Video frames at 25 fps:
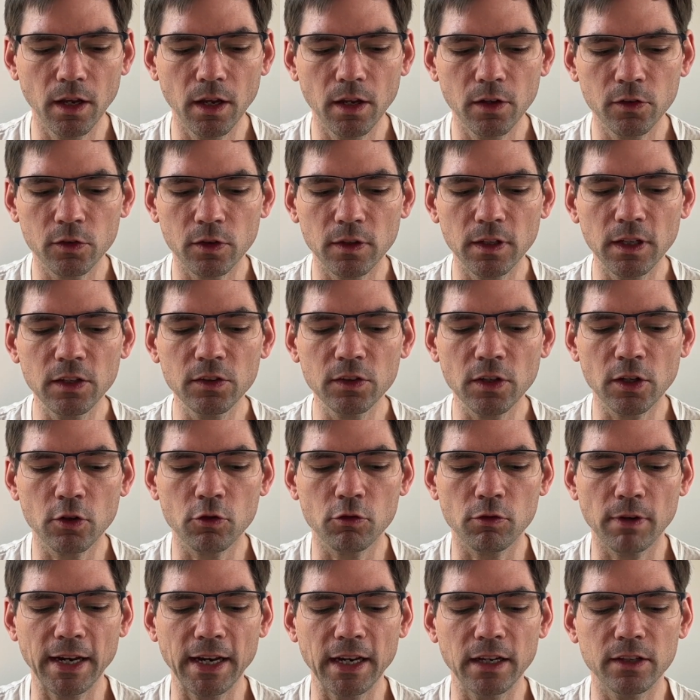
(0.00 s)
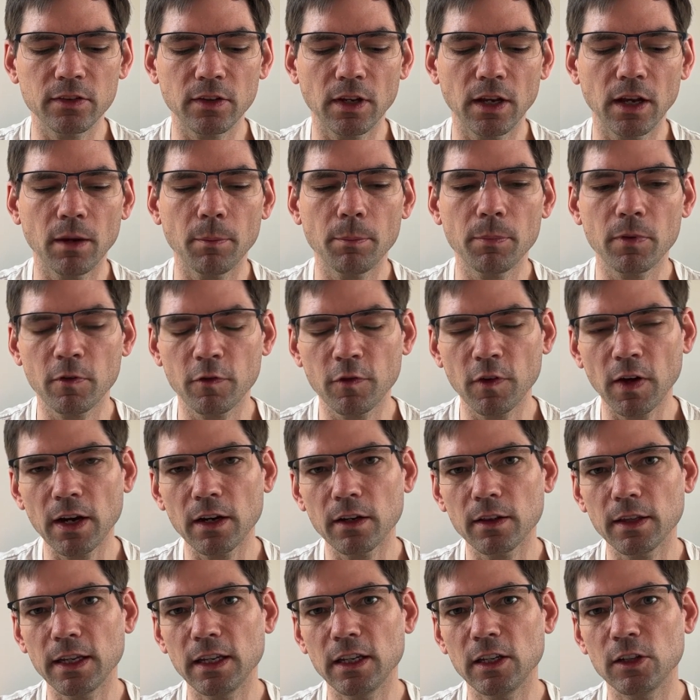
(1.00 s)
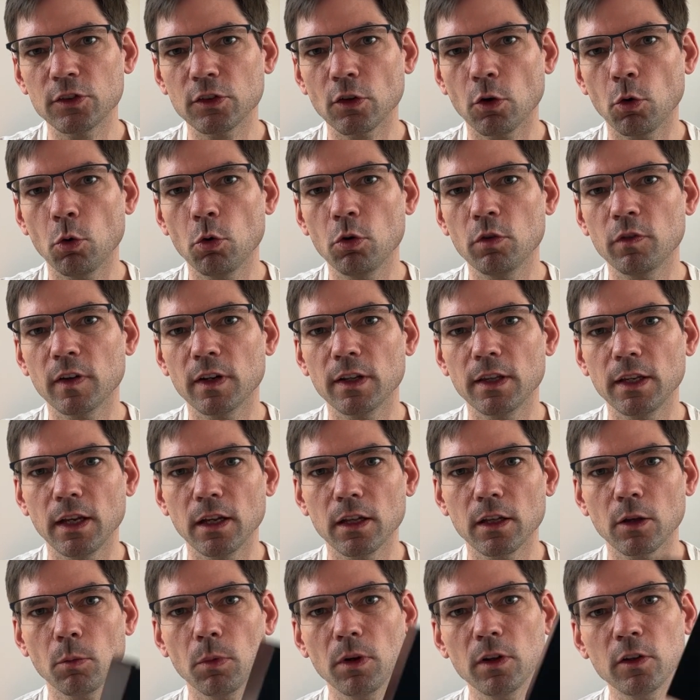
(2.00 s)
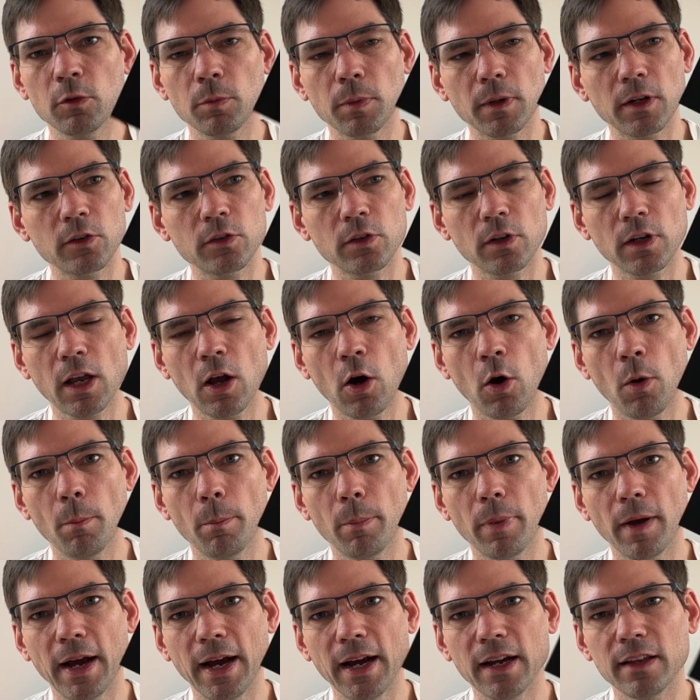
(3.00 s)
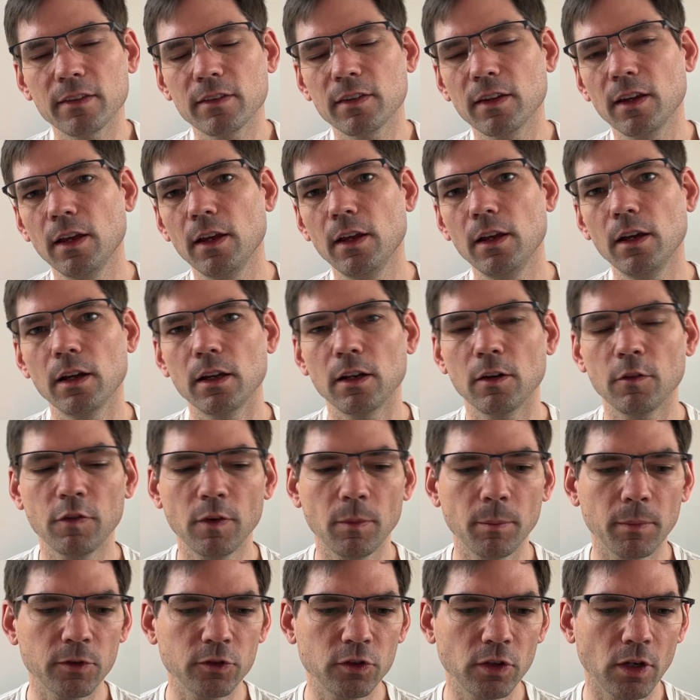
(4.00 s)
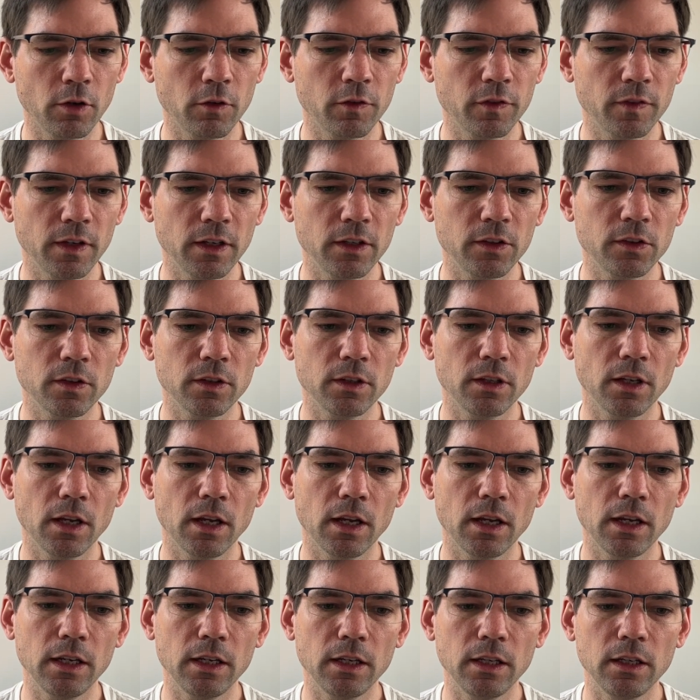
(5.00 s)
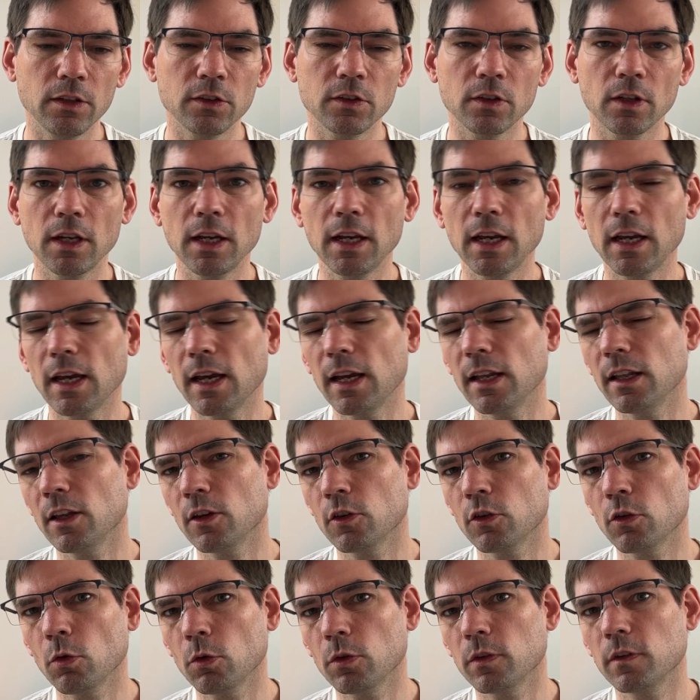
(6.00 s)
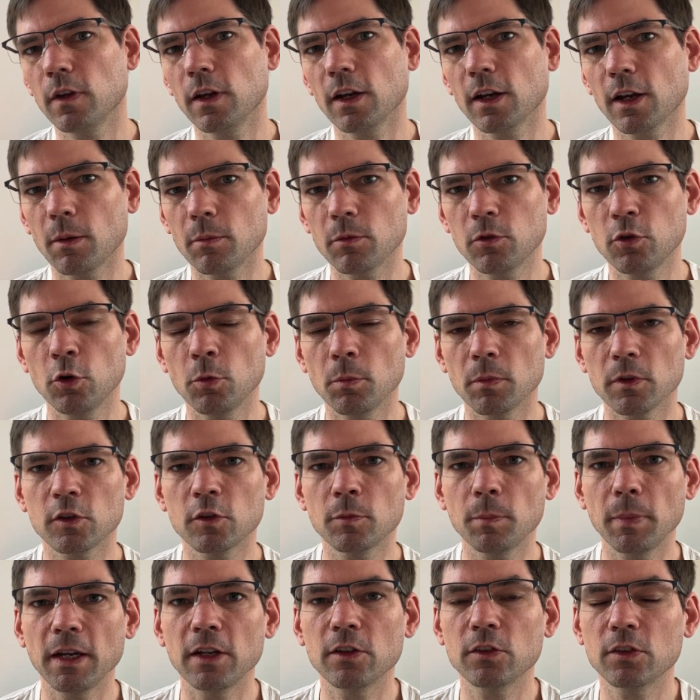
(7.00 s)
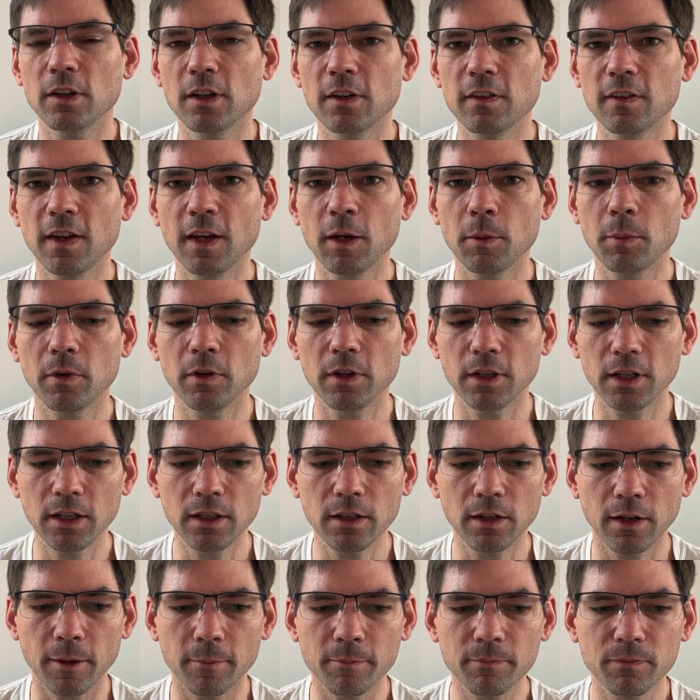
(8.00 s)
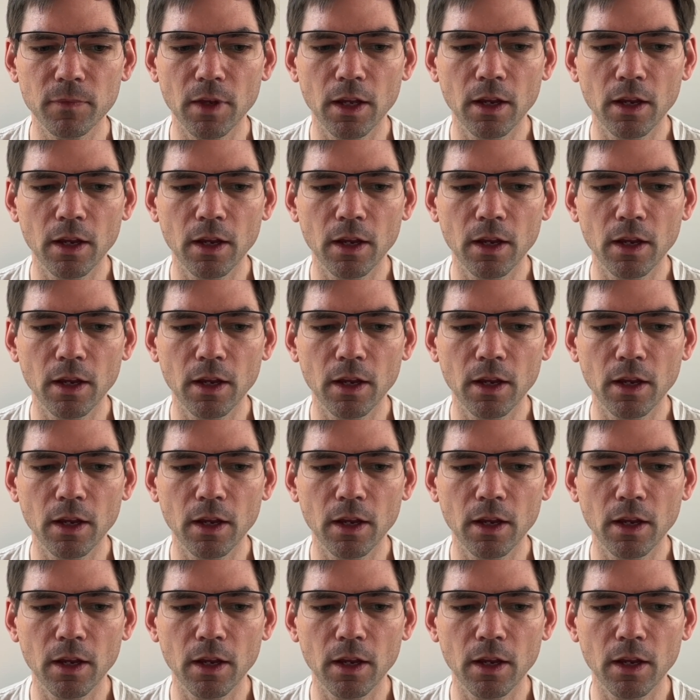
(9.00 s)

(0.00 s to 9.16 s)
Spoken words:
So these are great. I prefer these over the other ones because they're compact and they fit my shelf nice and easily and they don't take up too much space on the table either.